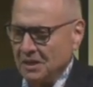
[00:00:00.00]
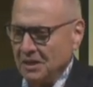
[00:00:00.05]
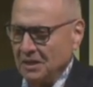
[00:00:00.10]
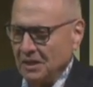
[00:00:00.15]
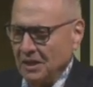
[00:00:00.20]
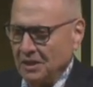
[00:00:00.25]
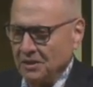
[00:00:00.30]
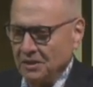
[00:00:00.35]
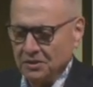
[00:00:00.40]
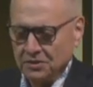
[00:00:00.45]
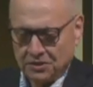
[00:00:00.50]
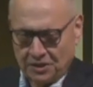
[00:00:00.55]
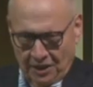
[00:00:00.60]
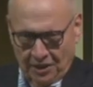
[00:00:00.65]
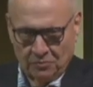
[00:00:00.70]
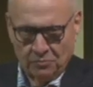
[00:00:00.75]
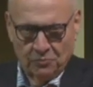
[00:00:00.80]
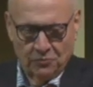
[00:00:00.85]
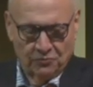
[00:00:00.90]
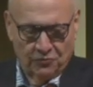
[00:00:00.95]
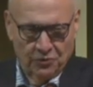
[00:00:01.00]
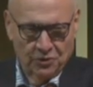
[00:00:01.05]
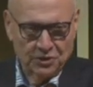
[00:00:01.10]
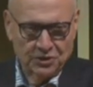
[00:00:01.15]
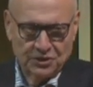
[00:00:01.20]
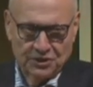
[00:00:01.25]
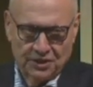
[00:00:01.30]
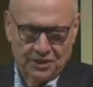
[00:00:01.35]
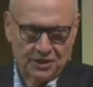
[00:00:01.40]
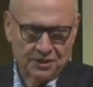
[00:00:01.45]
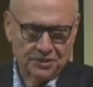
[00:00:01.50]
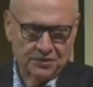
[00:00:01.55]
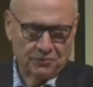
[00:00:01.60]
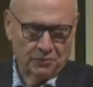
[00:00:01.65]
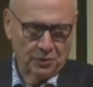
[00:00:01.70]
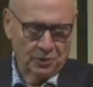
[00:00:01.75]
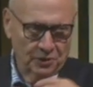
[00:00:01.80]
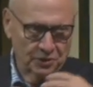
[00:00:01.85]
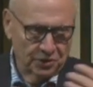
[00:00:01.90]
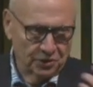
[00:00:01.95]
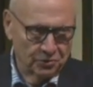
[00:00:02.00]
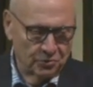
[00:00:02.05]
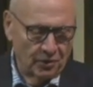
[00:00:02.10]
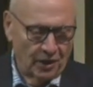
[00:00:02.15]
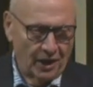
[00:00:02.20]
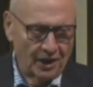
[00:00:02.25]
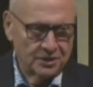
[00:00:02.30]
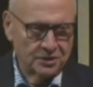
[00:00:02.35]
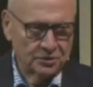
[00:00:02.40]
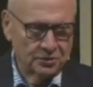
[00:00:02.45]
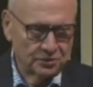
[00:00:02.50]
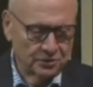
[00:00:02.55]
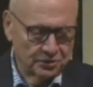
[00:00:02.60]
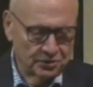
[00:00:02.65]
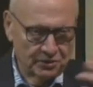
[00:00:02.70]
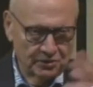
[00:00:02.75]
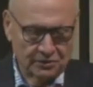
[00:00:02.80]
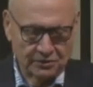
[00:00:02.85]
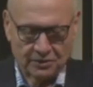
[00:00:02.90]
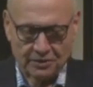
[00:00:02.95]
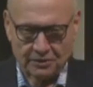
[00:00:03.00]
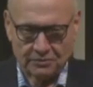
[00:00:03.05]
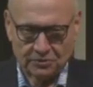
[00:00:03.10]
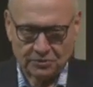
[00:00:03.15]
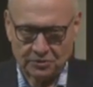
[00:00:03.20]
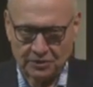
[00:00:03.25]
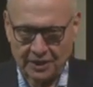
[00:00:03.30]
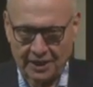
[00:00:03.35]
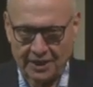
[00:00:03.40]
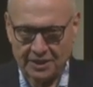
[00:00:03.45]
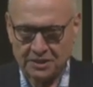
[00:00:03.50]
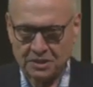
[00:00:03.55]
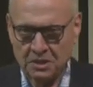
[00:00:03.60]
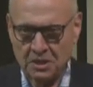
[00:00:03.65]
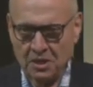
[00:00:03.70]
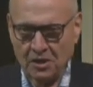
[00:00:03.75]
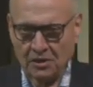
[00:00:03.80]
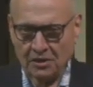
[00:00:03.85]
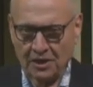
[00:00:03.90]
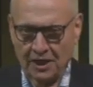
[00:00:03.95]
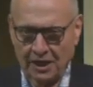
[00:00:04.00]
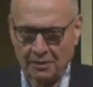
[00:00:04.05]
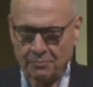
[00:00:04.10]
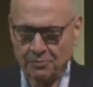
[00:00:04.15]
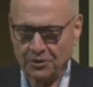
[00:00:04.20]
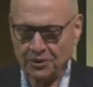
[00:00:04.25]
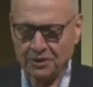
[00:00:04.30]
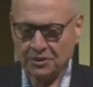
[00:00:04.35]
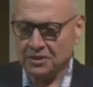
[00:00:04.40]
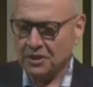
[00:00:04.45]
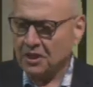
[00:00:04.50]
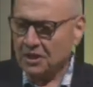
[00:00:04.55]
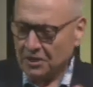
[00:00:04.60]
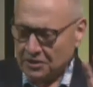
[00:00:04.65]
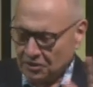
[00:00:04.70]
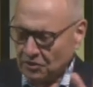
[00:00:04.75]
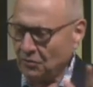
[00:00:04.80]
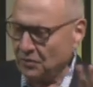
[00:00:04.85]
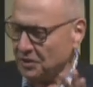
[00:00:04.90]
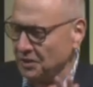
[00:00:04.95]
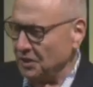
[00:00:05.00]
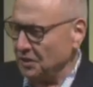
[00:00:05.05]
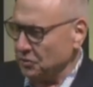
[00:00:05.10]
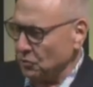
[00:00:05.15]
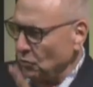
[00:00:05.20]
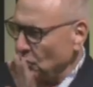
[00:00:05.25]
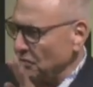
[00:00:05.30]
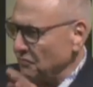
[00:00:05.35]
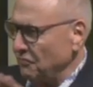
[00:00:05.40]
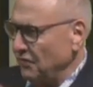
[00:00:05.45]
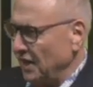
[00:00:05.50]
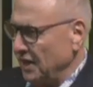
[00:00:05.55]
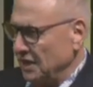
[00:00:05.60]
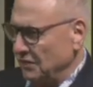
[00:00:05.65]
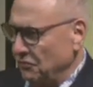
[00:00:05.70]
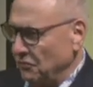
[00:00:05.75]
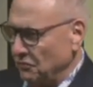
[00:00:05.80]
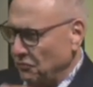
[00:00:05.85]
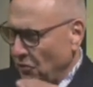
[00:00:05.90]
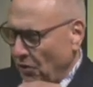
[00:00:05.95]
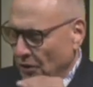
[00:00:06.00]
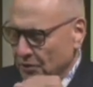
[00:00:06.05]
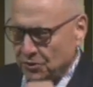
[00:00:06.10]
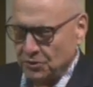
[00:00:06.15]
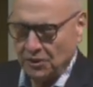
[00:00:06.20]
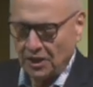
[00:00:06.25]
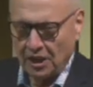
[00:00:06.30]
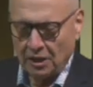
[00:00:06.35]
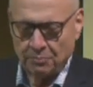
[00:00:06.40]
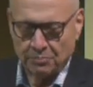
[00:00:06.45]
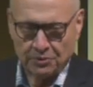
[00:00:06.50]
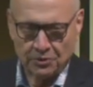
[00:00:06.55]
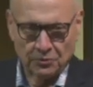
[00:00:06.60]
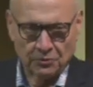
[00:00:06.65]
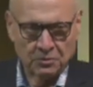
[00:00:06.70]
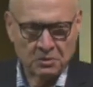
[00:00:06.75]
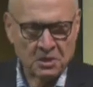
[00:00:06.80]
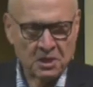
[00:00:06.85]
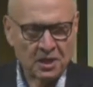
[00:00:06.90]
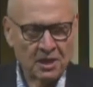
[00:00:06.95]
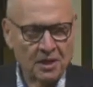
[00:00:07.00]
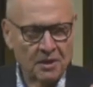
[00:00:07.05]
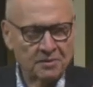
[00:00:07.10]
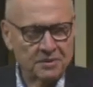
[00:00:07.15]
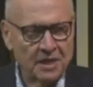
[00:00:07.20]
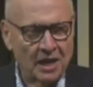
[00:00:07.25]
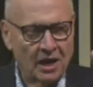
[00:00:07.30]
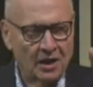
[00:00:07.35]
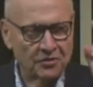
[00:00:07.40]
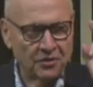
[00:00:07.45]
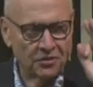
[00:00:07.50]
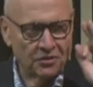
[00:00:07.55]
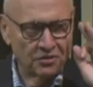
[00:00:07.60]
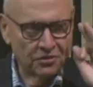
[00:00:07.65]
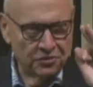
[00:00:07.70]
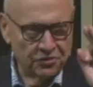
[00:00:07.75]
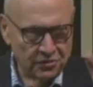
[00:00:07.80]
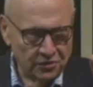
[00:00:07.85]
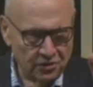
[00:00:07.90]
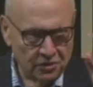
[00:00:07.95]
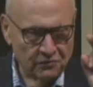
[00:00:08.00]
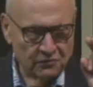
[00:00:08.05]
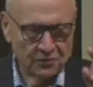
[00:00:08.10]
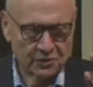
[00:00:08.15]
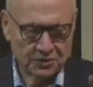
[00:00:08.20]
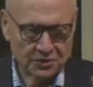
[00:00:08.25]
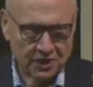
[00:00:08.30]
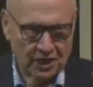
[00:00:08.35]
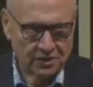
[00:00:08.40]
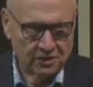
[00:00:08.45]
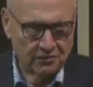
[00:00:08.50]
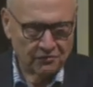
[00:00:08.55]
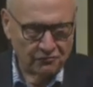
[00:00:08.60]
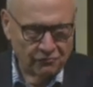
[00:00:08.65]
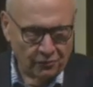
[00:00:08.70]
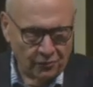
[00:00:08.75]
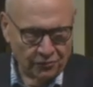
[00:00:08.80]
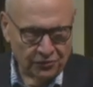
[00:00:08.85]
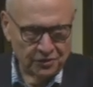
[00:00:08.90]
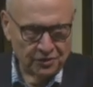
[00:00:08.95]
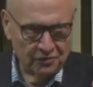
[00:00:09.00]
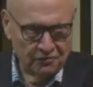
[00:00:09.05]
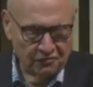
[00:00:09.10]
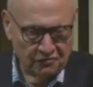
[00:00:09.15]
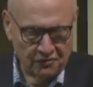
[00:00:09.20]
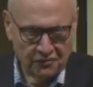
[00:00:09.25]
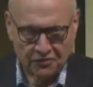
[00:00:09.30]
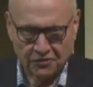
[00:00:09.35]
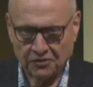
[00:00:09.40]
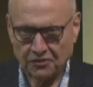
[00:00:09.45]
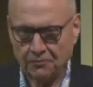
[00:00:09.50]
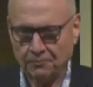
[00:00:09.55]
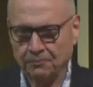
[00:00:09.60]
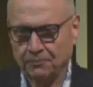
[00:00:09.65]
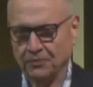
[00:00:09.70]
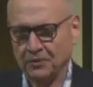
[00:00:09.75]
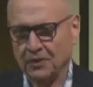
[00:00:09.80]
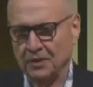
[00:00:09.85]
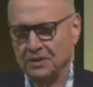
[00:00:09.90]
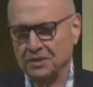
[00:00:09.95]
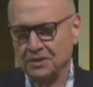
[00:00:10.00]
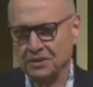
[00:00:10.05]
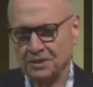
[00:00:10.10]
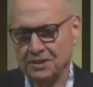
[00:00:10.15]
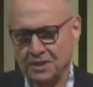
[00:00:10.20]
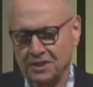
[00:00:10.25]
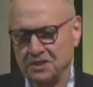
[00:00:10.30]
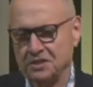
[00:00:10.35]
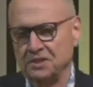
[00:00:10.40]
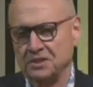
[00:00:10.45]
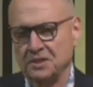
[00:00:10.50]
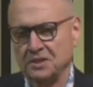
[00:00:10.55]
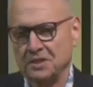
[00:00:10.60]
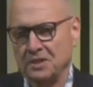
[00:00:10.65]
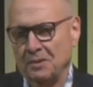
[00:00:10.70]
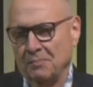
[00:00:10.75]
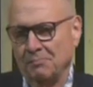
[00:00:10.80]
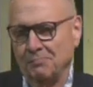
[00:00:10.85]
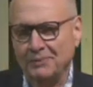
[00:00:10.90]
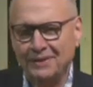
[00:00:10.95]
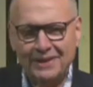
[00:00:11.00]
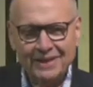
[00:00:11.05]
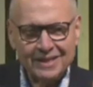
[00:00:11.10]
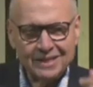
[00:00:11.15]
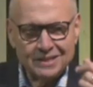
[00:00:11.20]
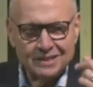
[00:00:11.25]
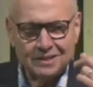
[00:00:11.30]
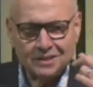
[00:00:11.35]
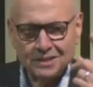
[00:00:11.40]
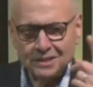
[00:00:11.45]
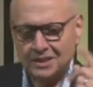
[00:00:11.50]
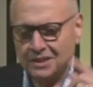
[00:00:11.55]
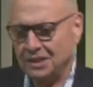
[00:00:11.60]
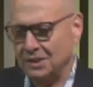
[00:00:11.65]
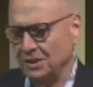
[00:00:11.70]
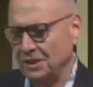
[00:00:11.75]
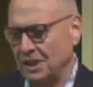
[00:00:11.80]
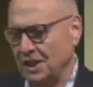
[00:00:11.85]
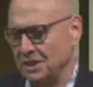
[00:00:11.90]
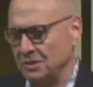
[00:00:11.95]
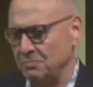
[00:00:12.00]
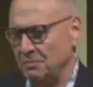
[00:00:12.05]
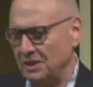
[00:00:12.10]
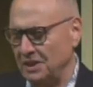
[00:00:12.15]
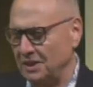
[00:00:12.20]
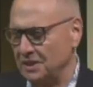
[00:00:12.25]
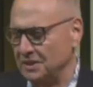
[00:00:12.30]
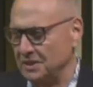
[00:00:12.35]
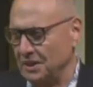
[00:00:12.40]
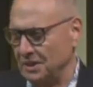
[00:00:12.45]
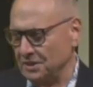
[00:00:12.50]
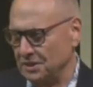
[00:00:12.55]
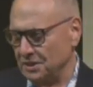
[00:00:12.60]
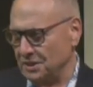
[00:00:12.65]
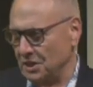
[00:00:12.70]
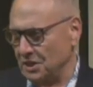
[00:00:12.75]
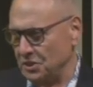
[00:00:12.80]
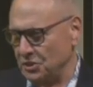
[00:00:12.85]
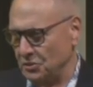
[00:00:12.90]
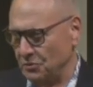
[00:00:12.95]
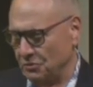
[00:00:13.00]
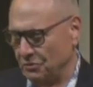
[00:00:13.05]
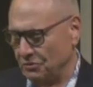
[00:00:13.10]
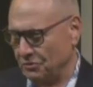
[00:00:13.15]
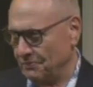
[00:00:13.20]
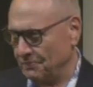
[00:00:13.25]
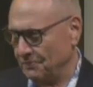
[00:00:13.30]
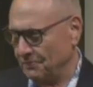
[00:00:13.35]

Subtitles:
And the second verse says, early you rise, and it's too late, laboring and so on. It's all in vain if God's not helping you. Now the third verse, and the fourth and the fifth, says, blessed is he that has many sons in his youth.